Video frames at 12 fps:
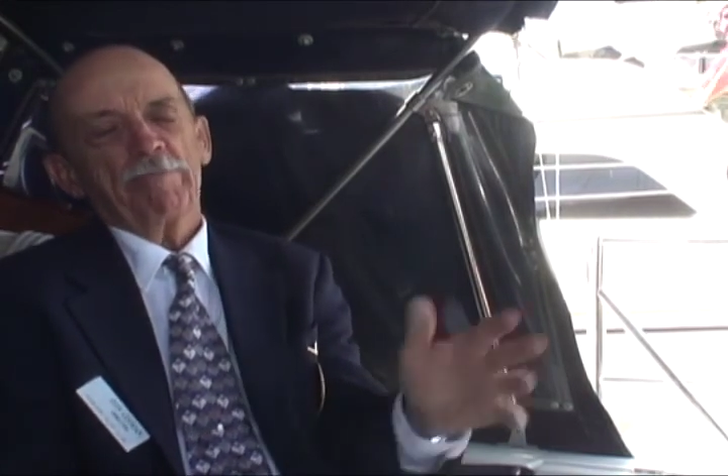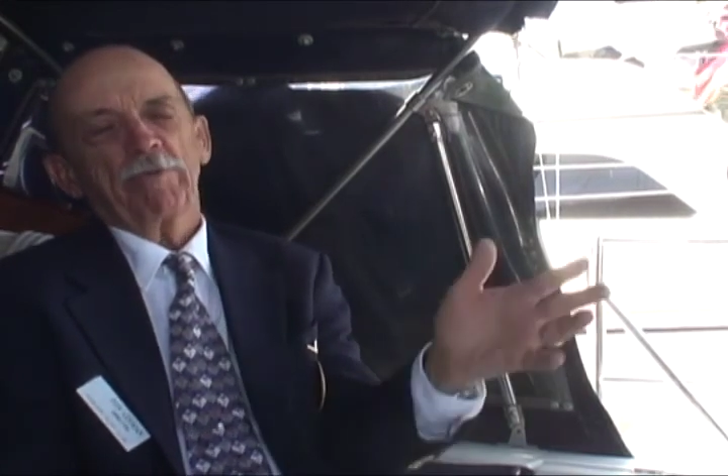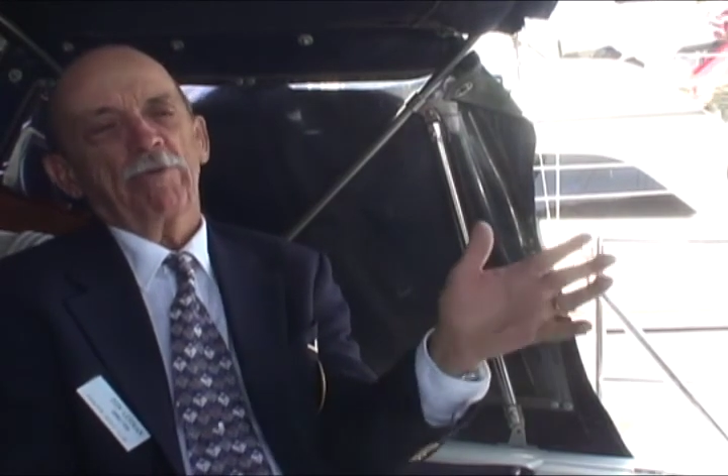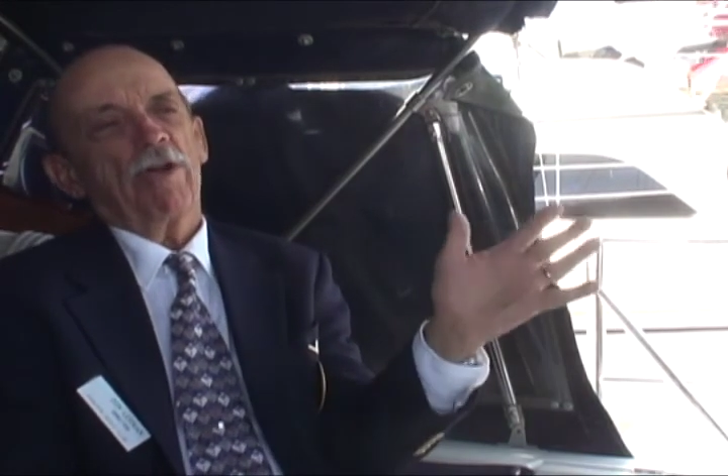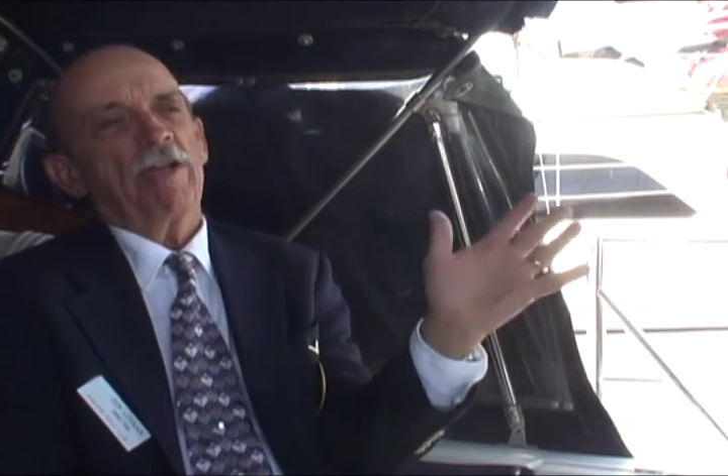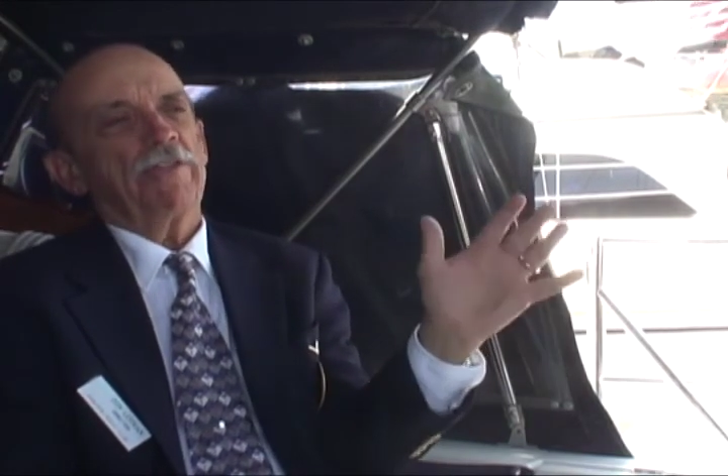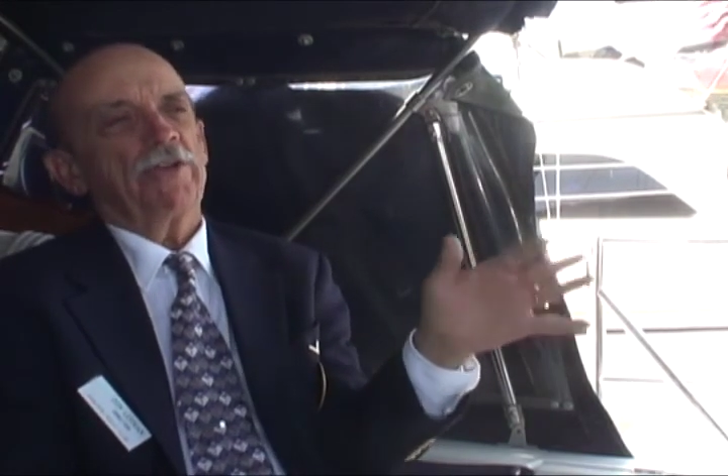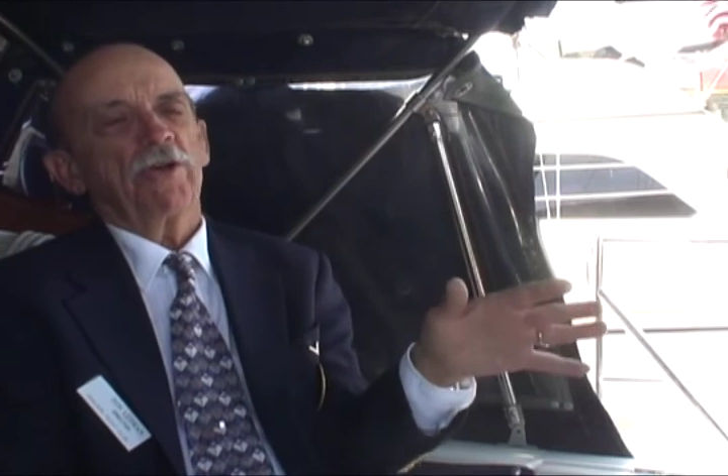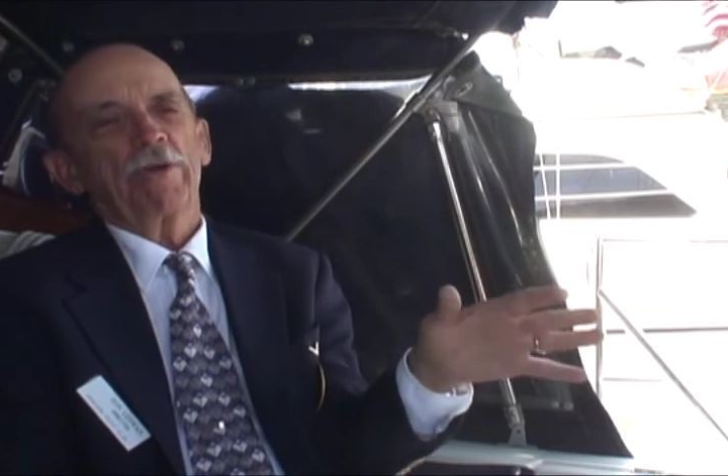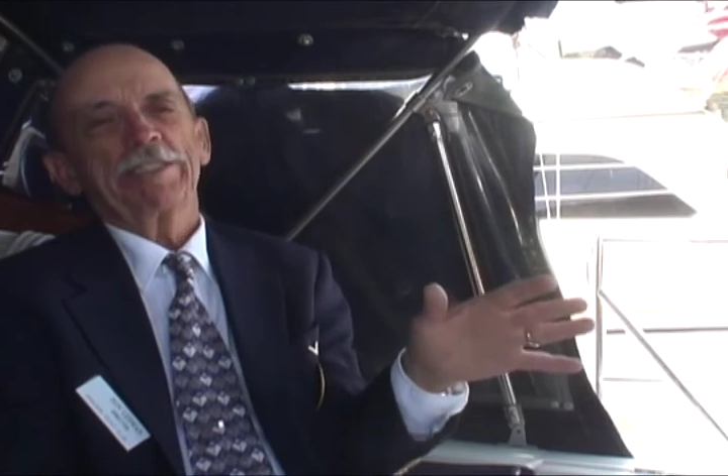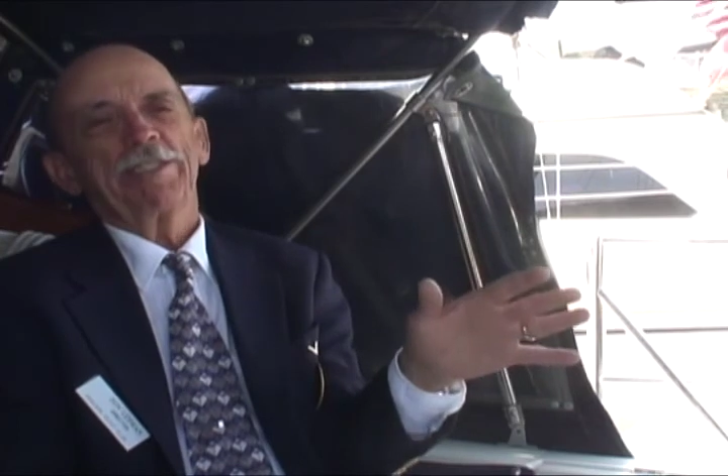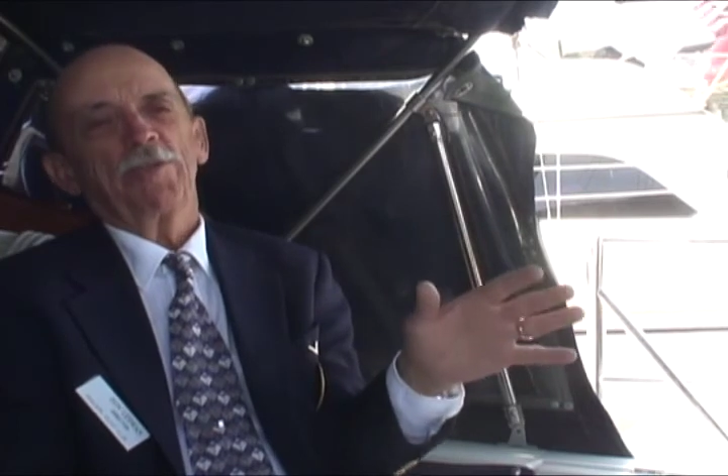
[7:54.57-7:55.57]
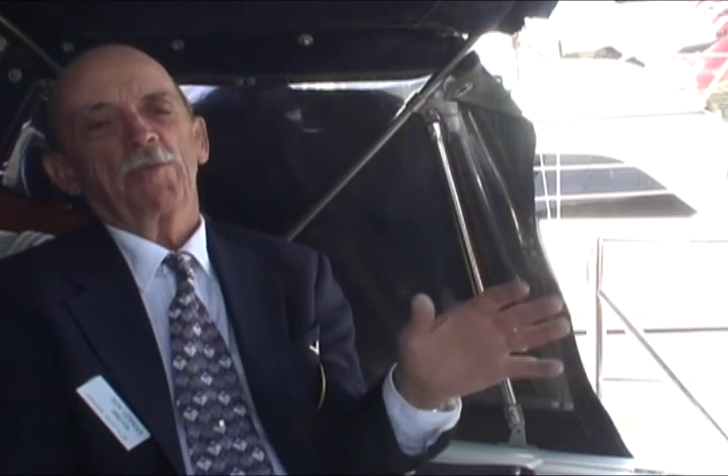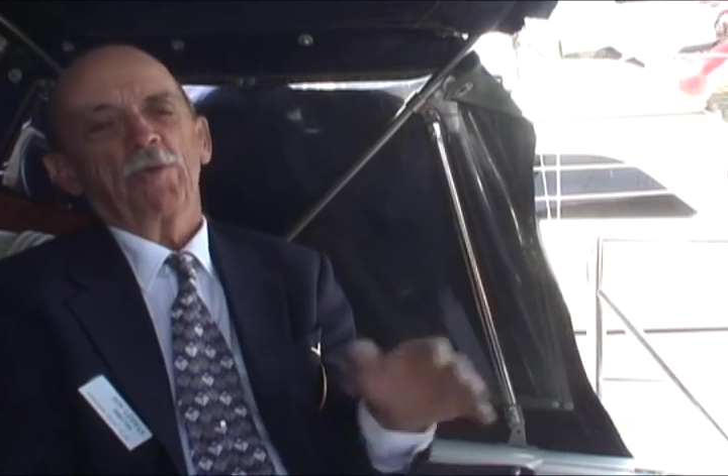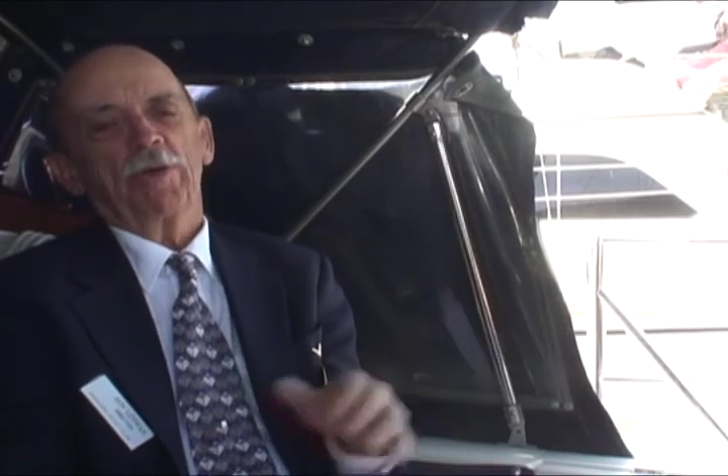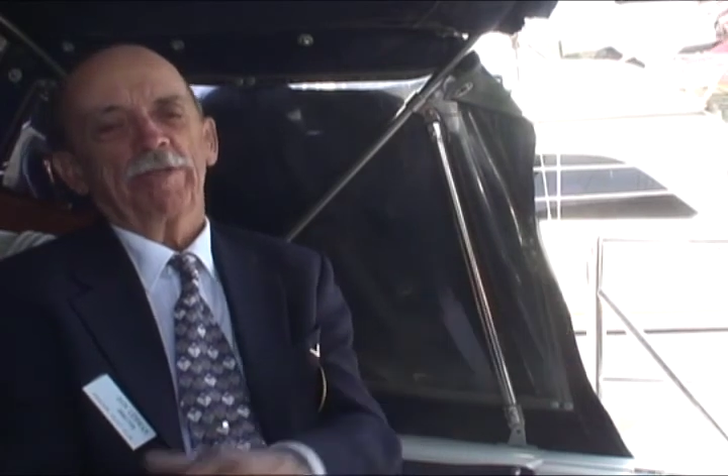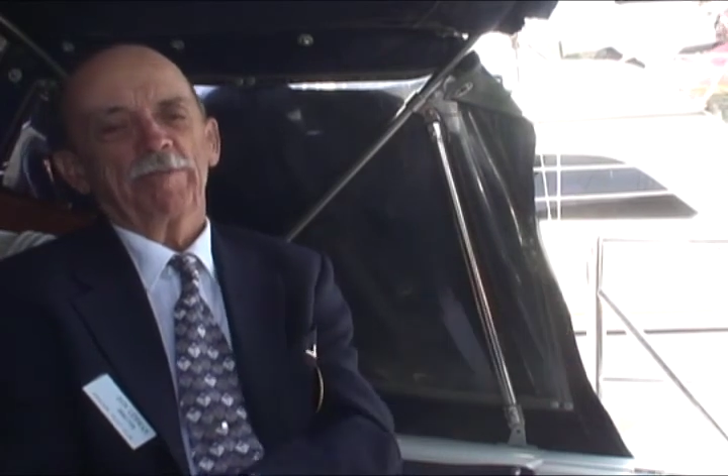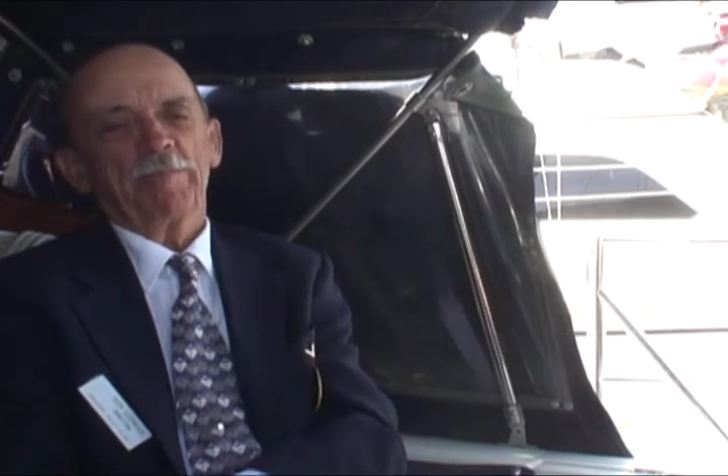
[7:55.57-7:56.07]
through all the noise in the
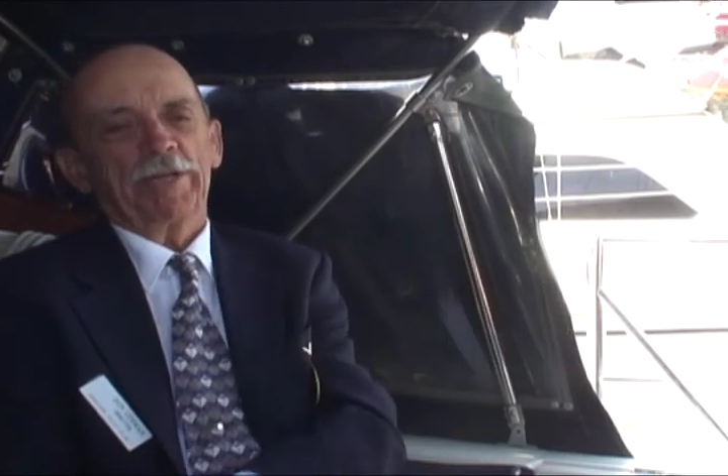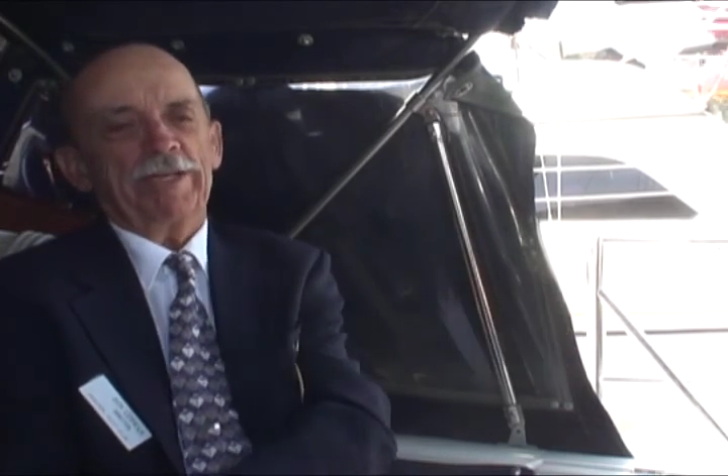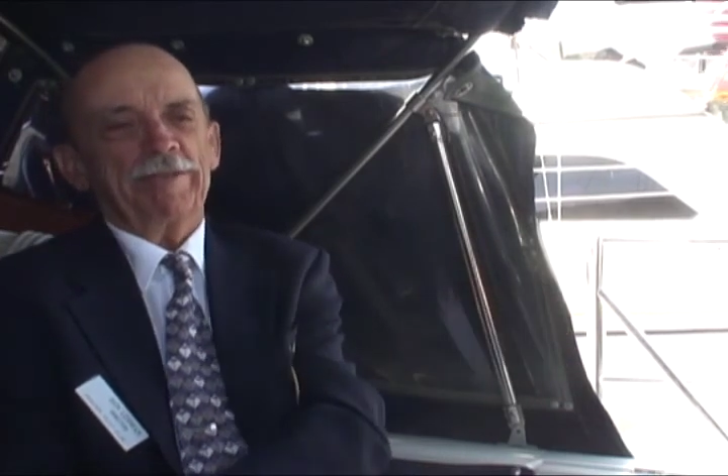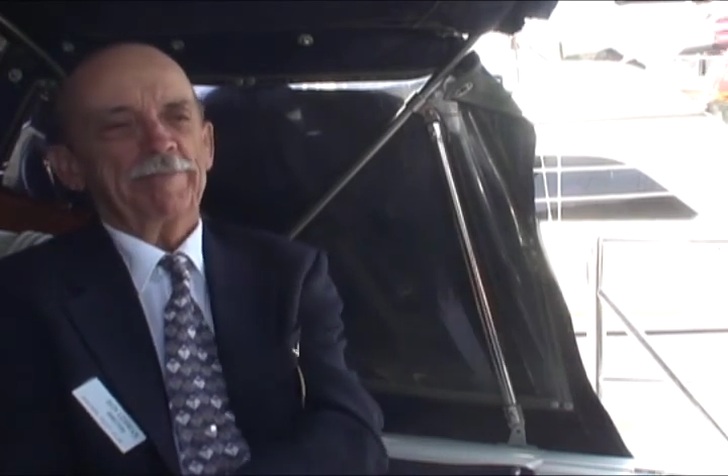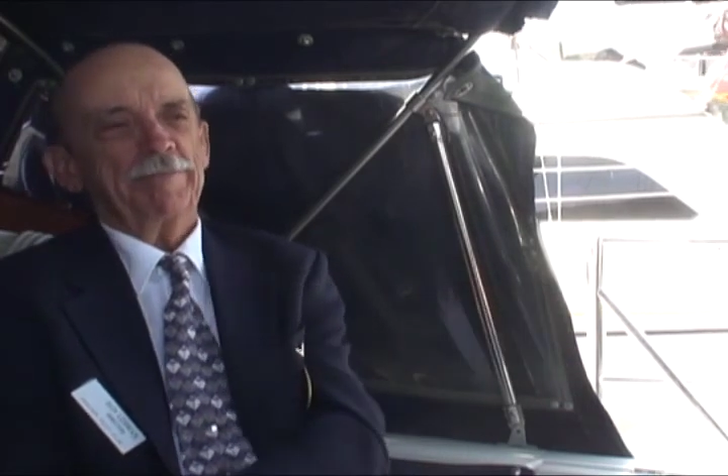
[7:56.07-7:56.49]
world, but